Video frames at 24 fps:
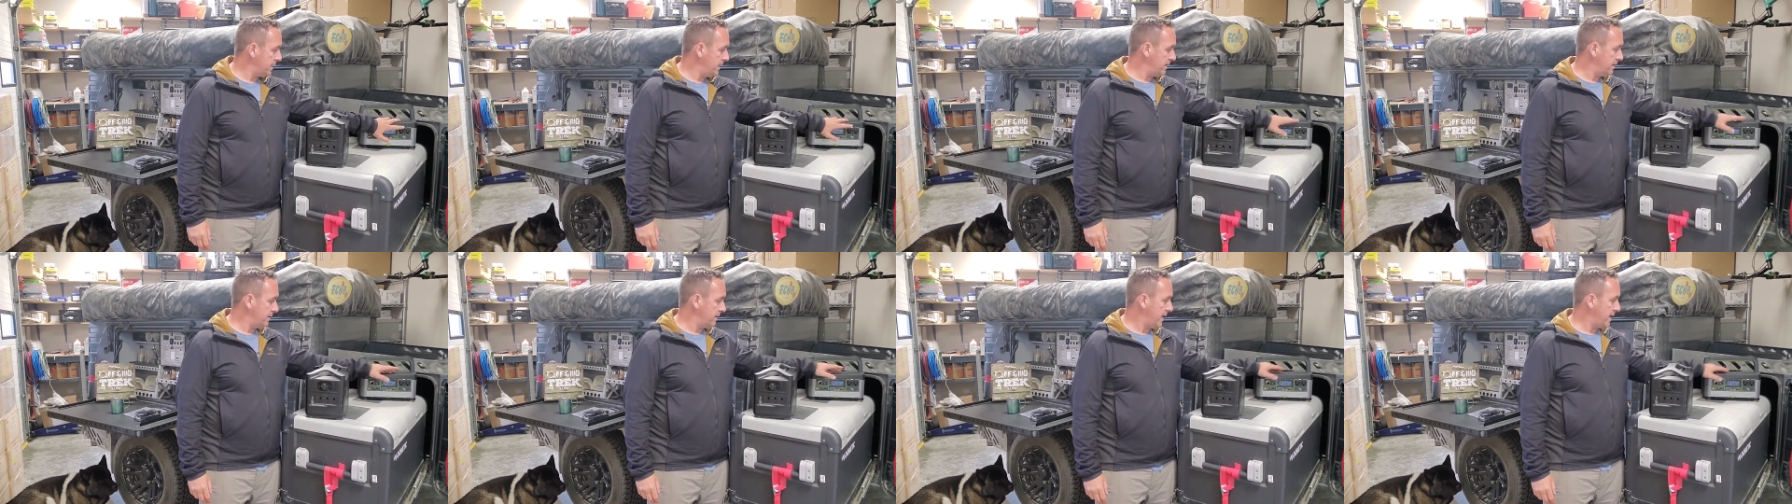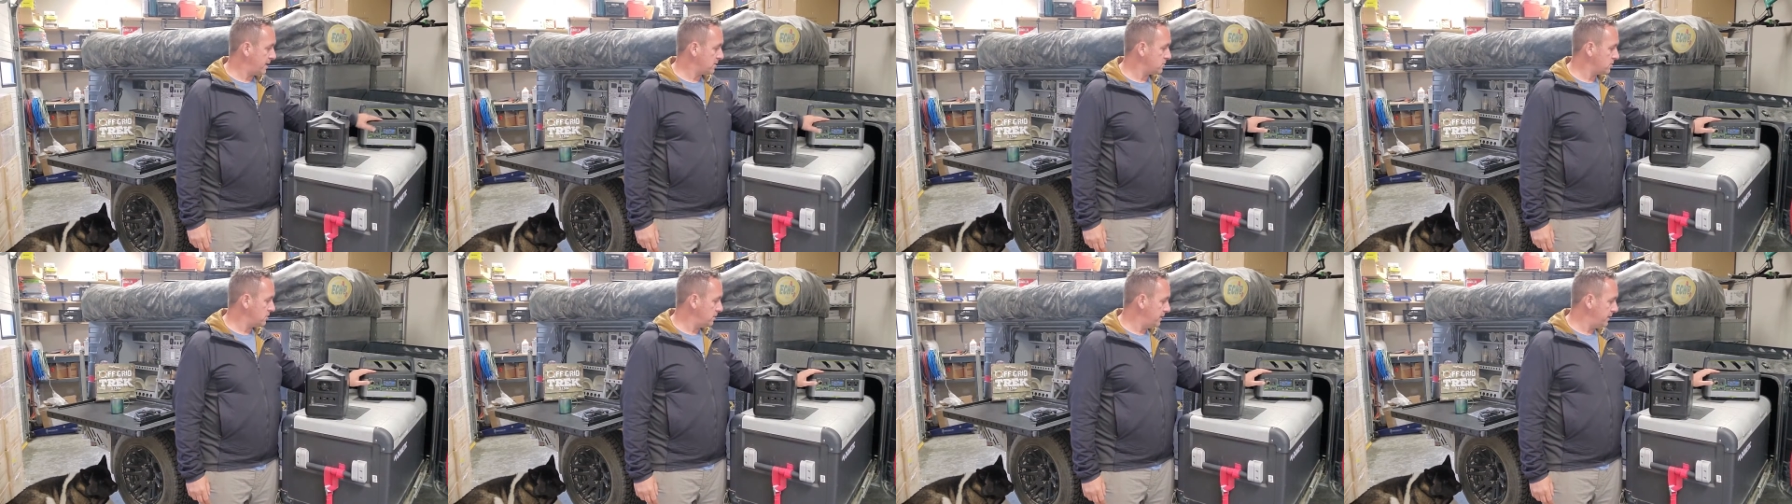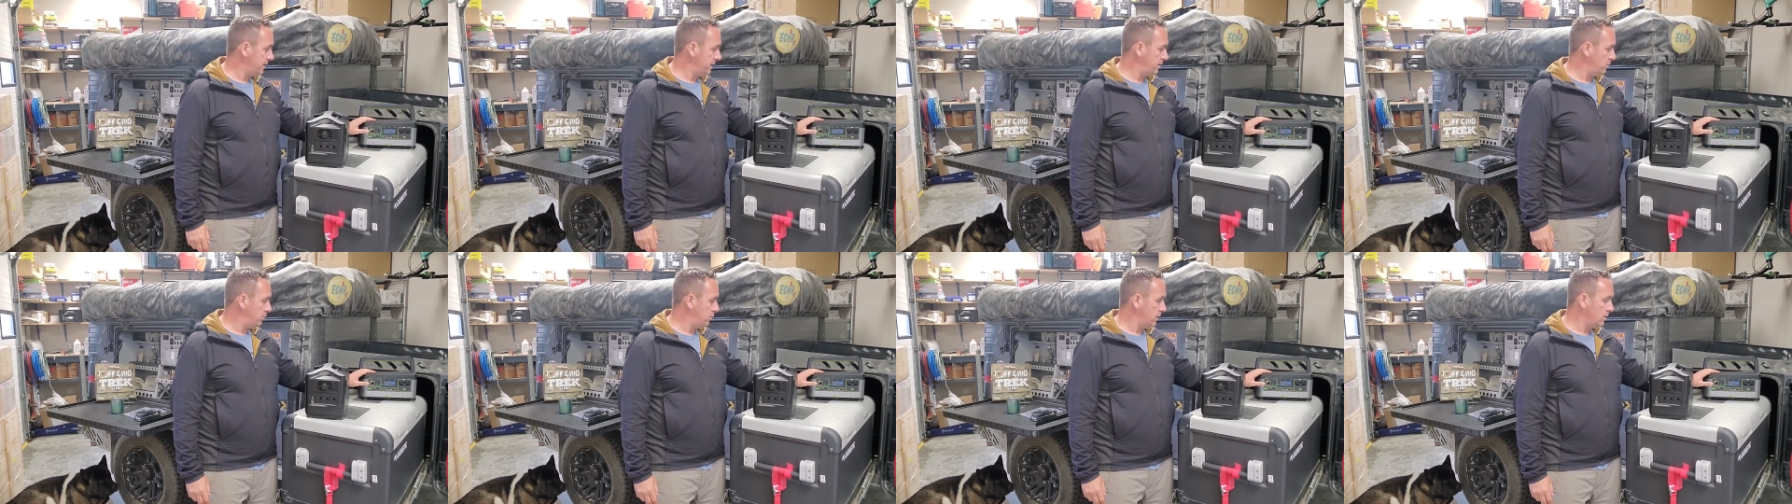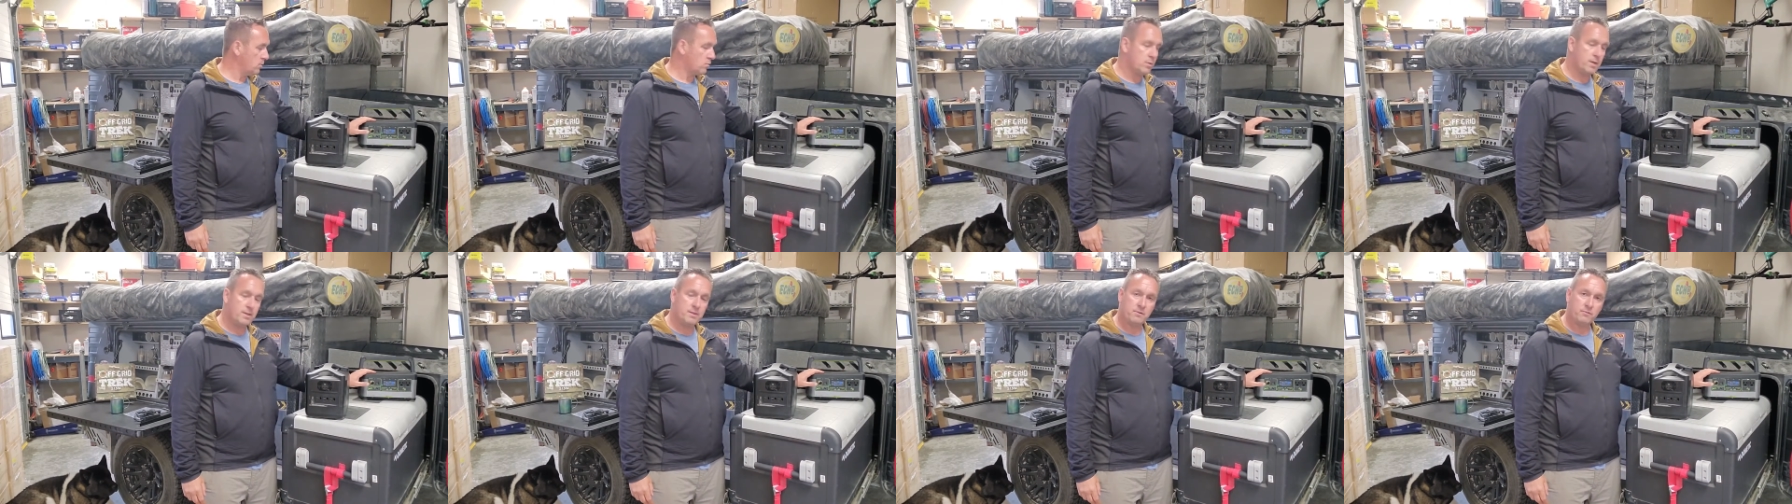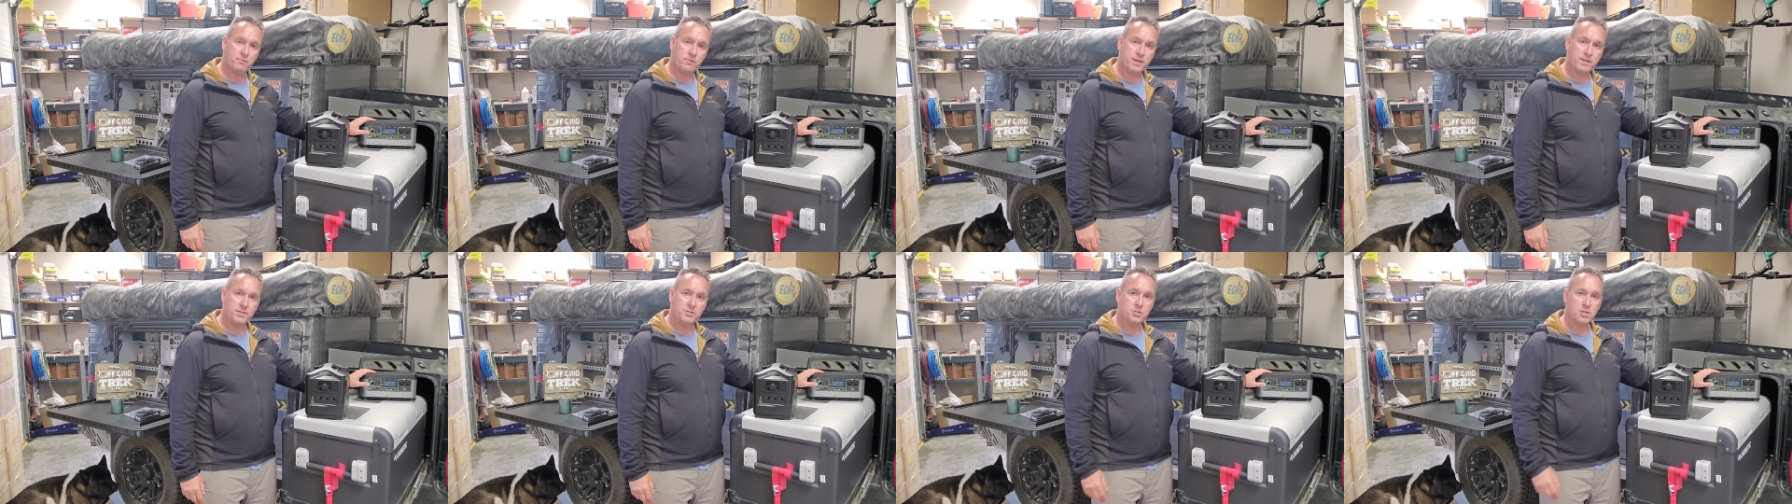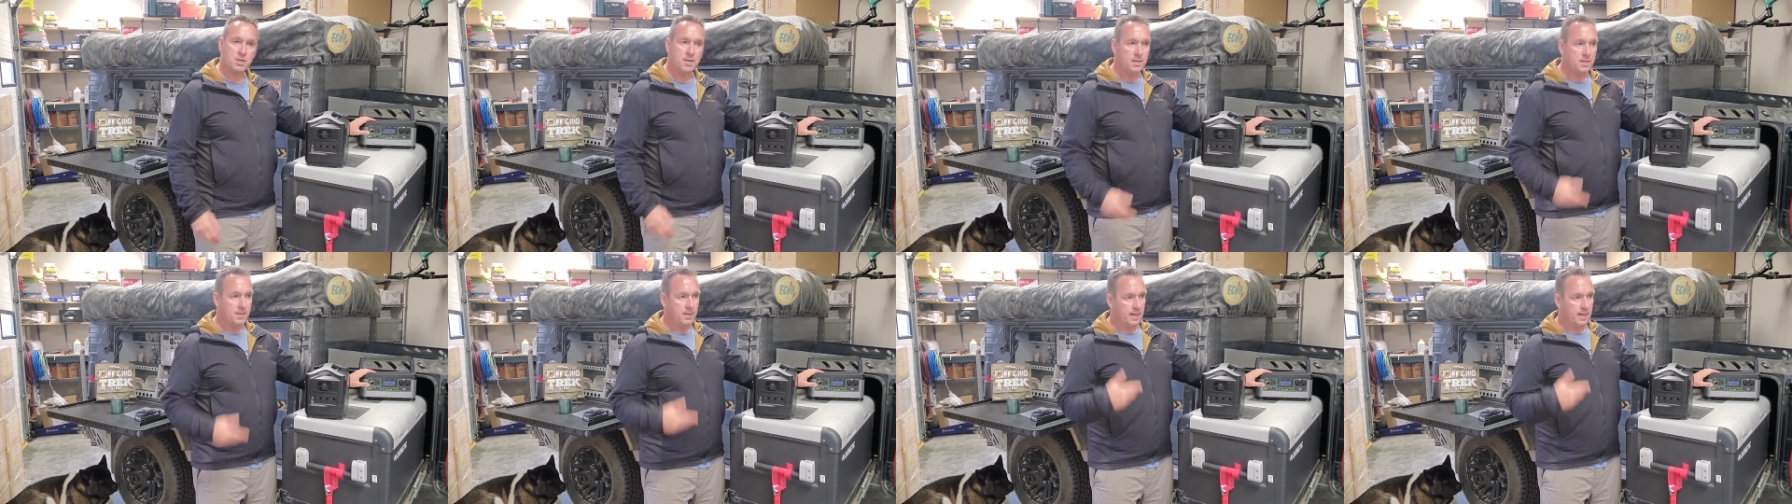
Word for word: and it actually, it wouldn't run the fridge.